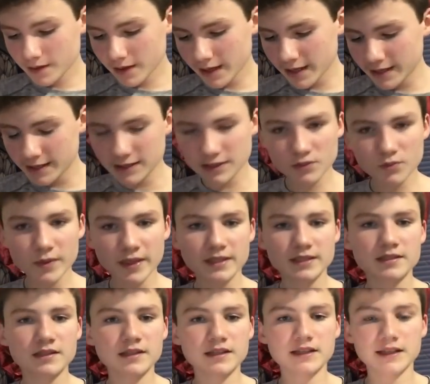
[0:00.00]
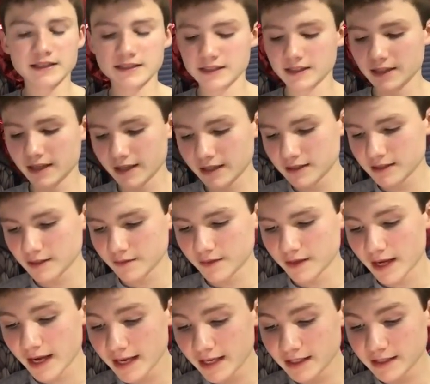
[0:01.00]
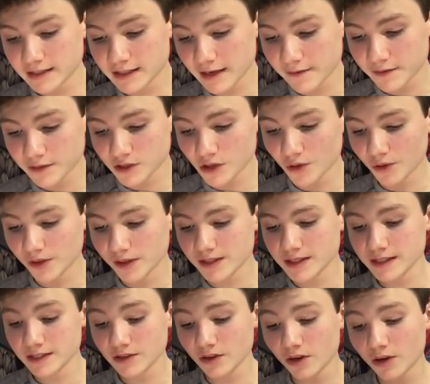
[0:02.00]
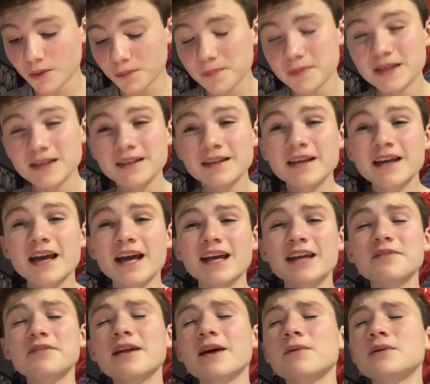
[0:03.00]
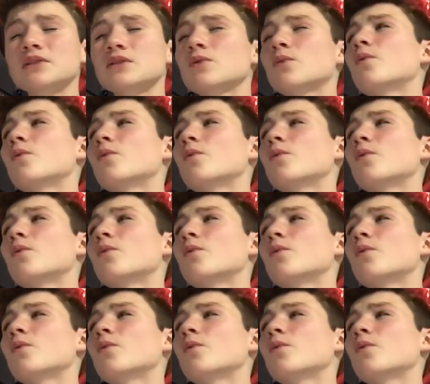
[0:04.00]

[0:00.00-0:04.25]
80, wait, I said 97. 87 Socrates. Oh, PK, if that was a